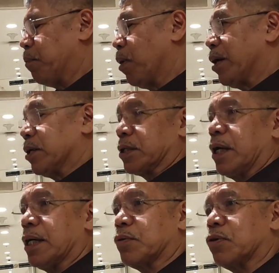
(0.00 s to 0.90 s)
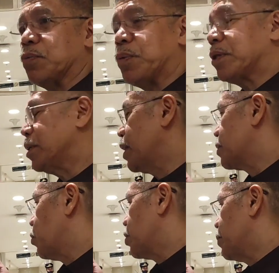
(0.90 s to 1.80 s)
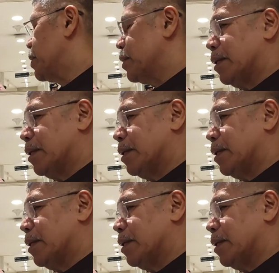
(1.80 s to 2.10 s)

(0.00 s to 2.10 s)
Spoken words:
players to compete in that tournament.